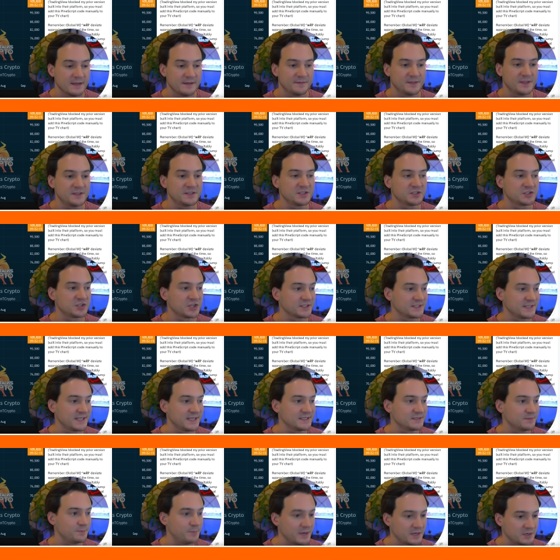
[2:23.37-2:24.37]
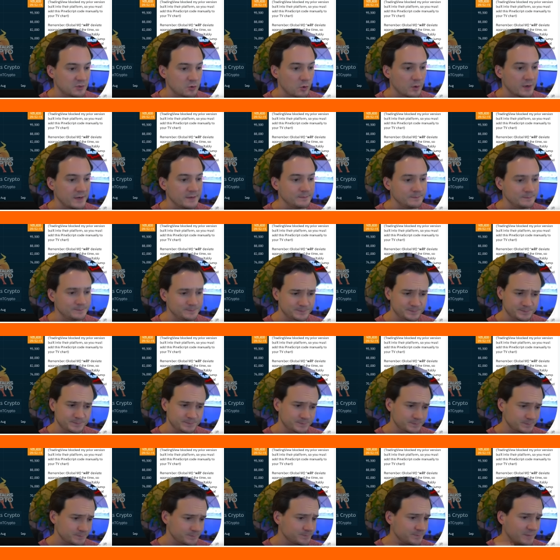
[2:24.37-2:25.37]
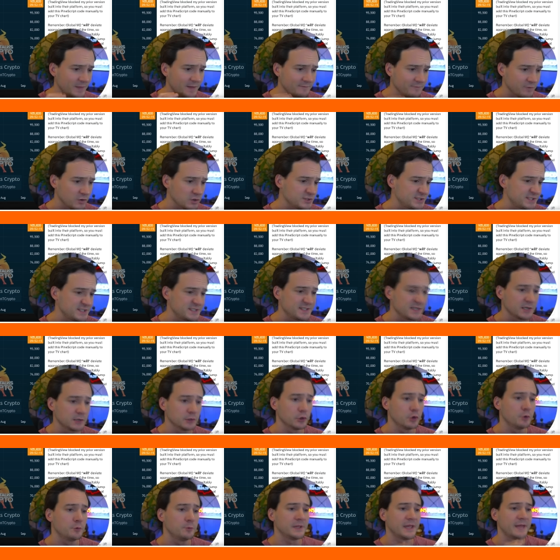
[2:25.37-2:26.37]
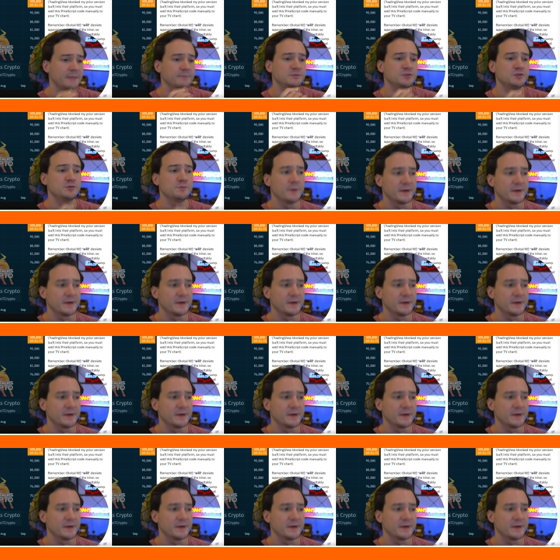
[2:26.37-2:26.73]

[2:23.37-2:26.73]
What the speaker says: This is just his Bitcoin versus the global M2